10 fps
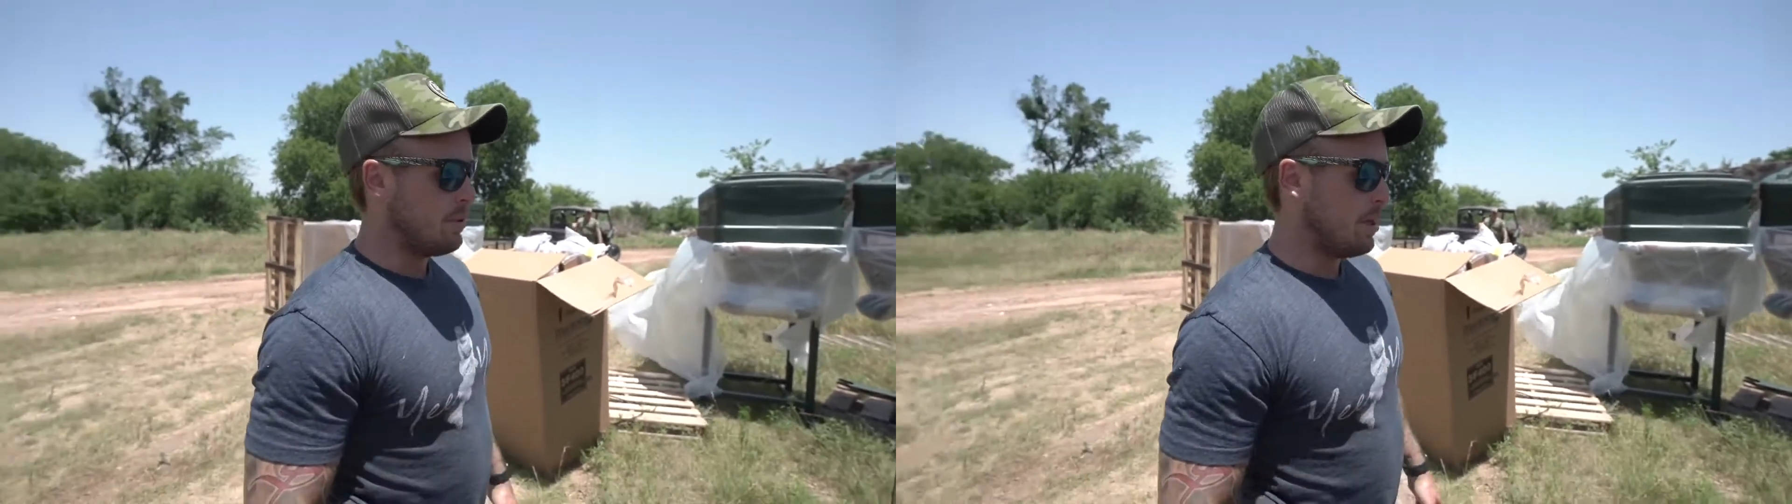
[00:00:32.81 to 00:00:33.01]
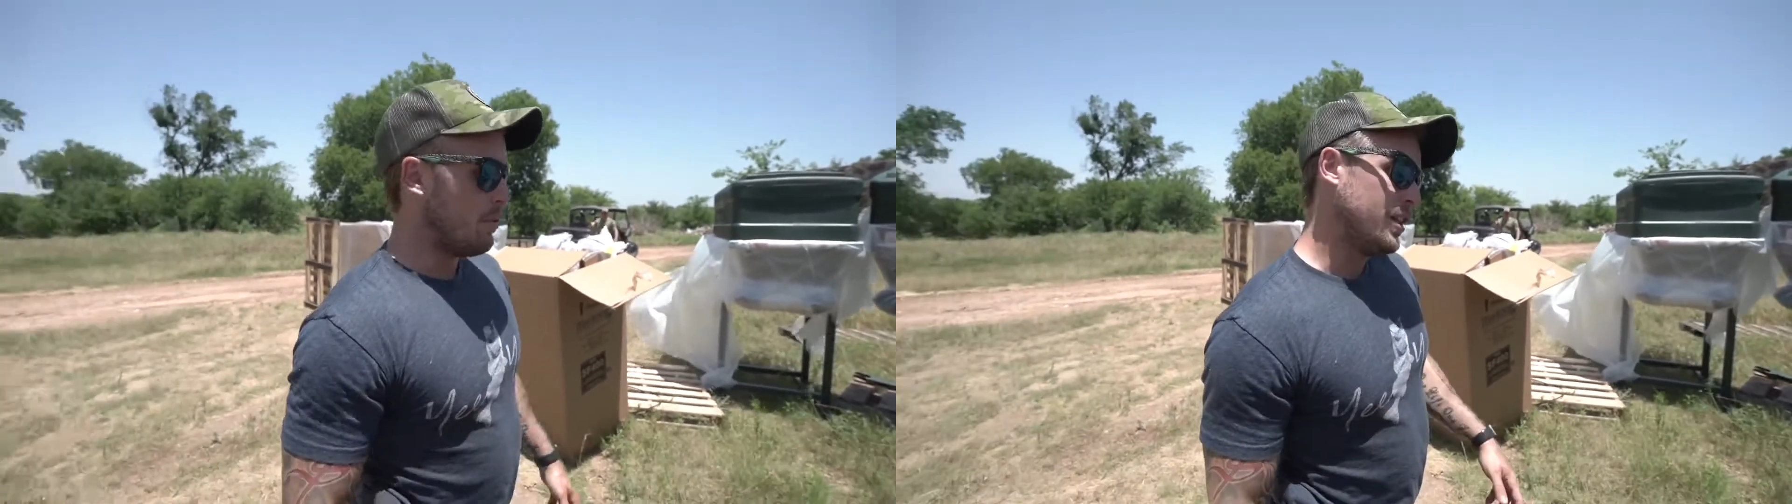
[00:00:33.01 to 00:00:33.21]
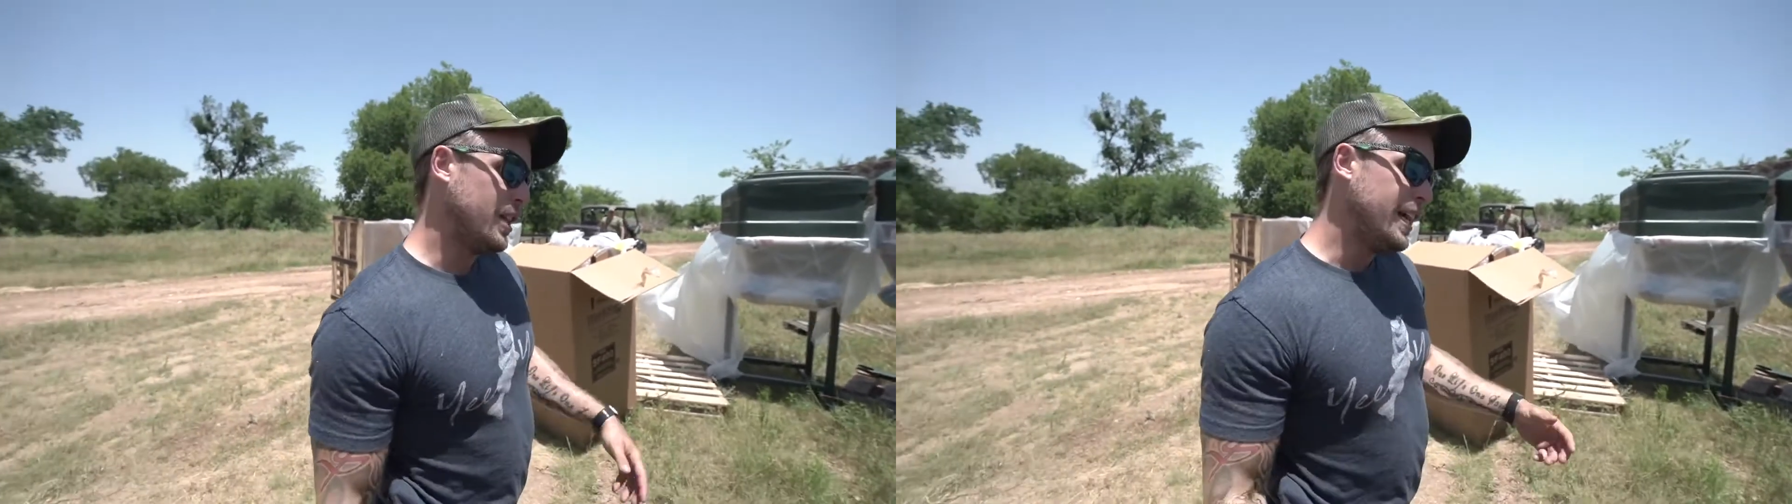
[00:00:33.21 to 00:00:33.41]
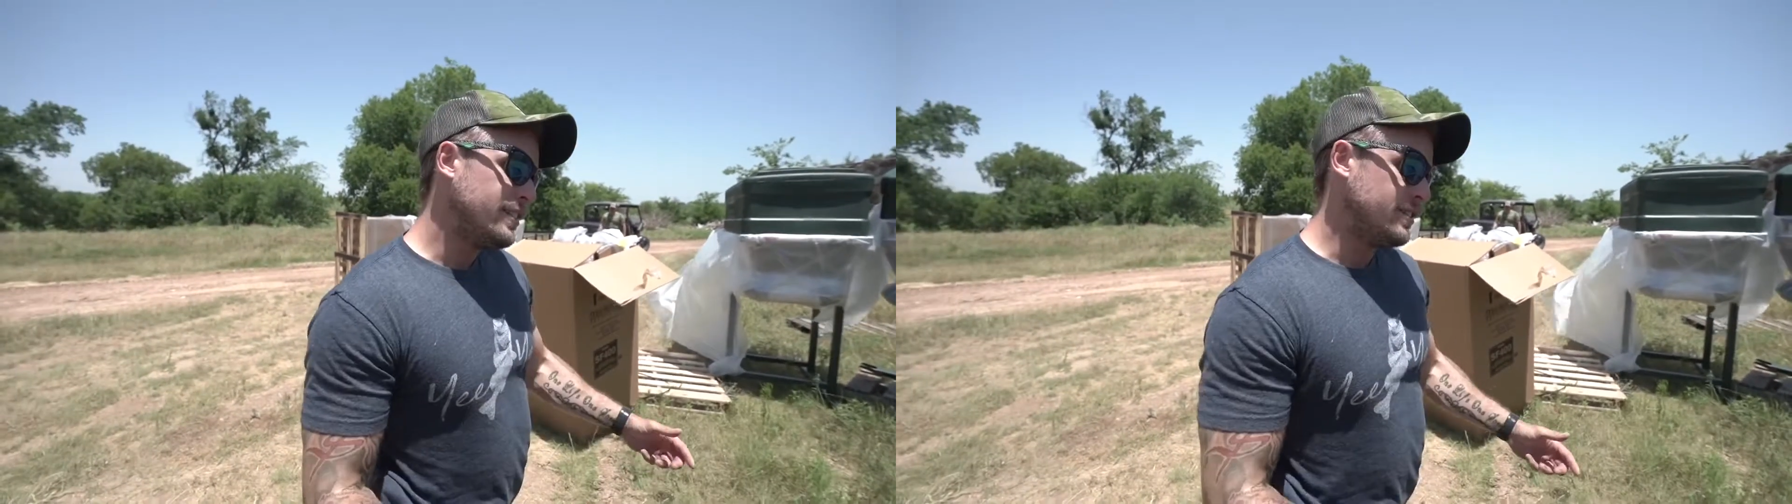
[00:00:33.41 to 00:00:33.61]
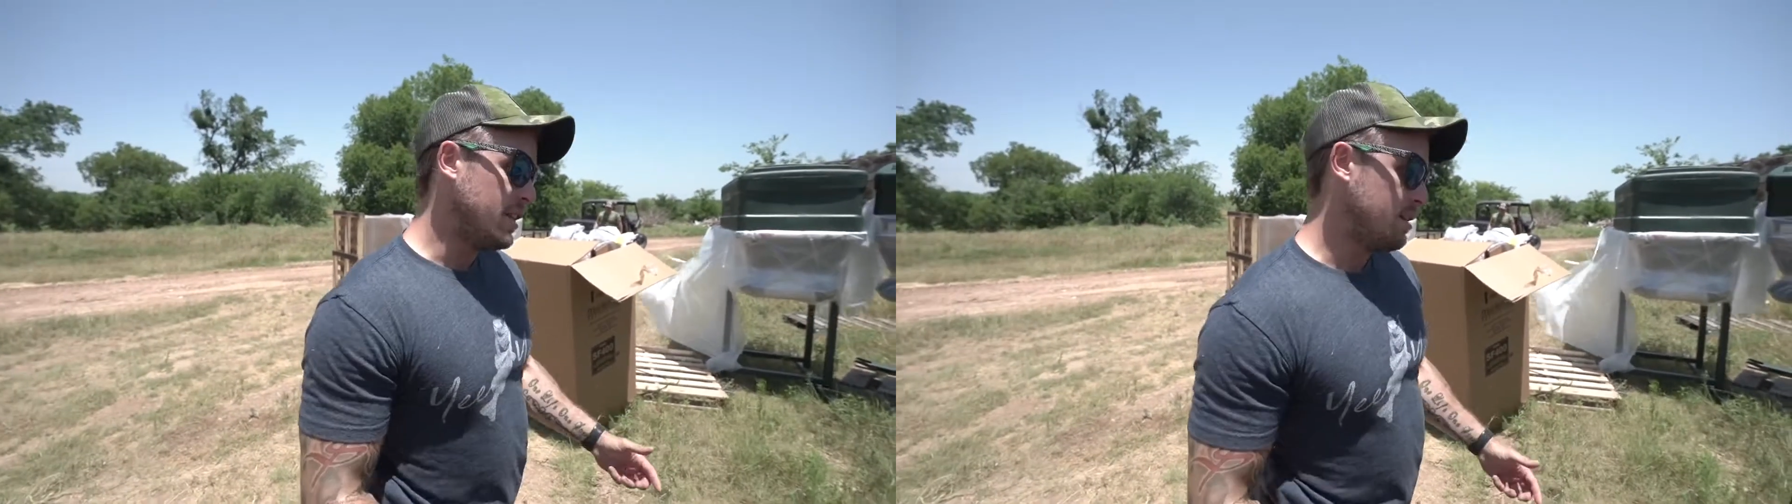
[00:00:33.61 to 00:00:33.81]
But when the
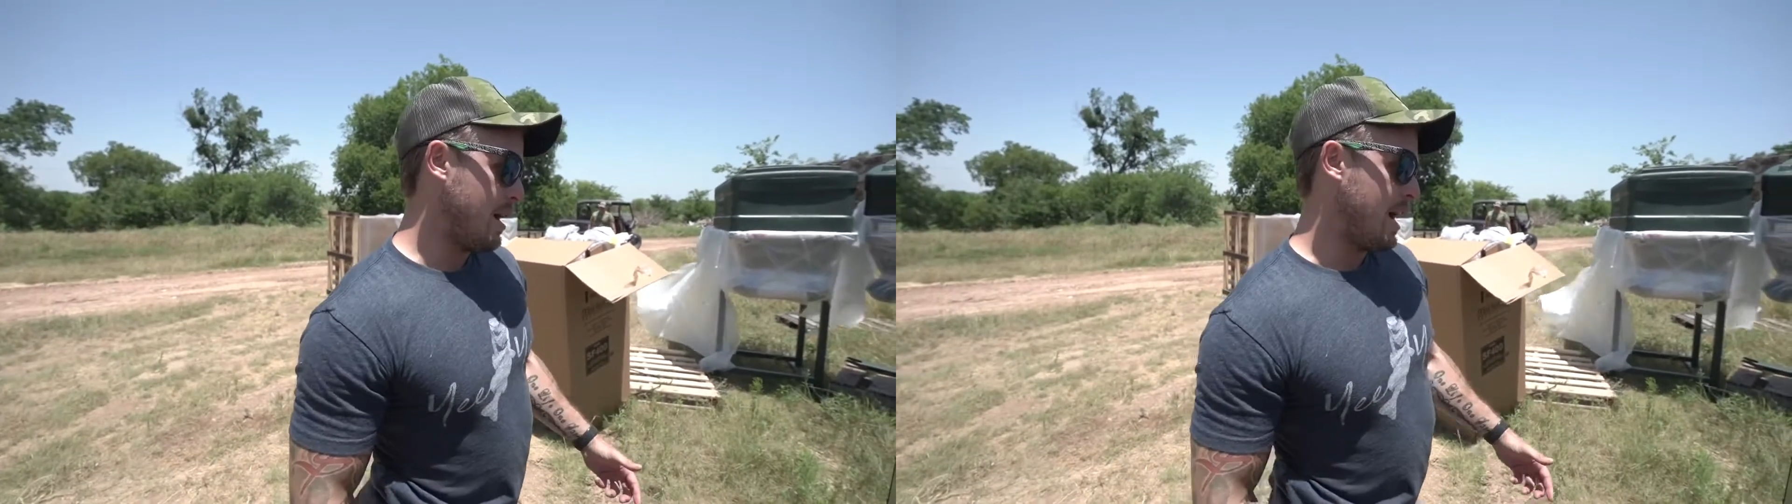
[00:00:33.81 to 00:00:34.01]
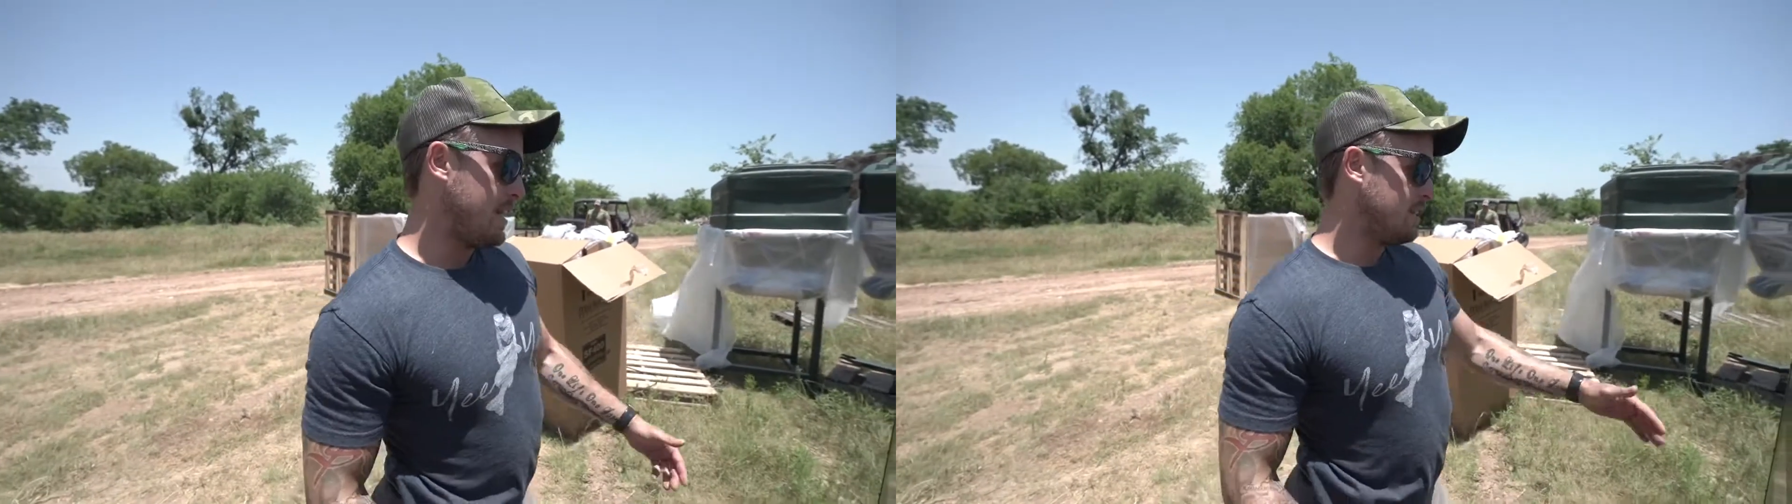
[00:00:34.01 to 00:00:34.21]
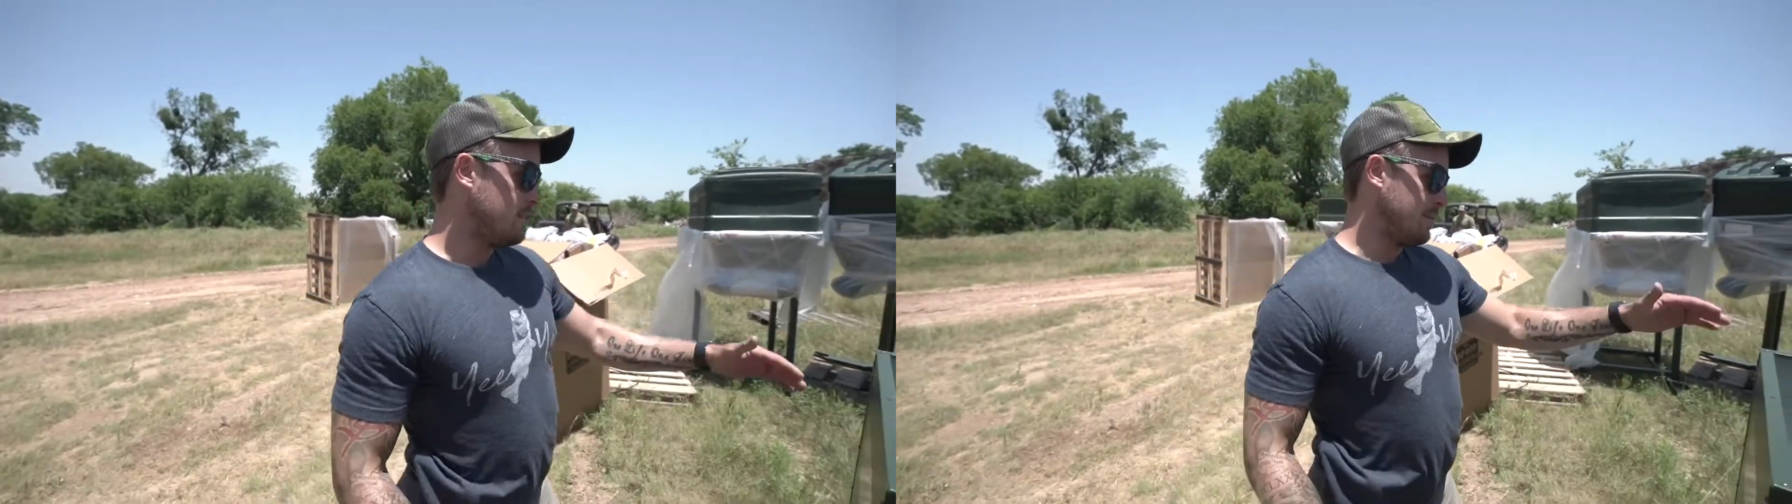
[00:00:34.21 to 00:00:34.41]
lake's done, my idea is